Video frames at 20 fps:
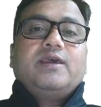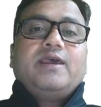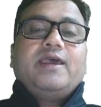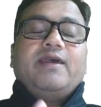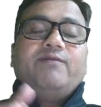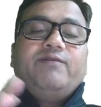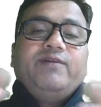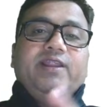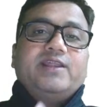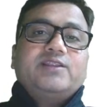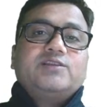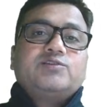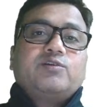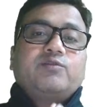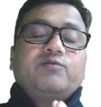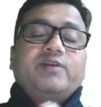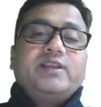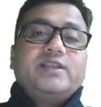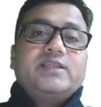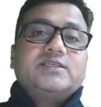evidence or
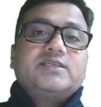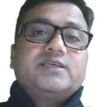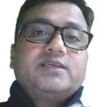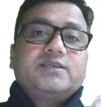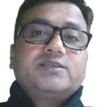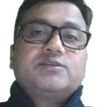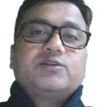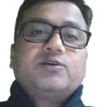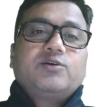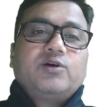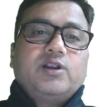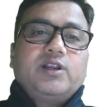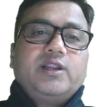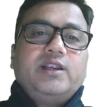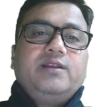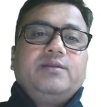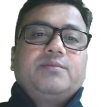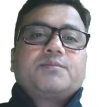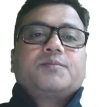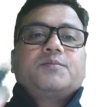witnessing is
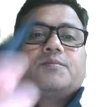recorded?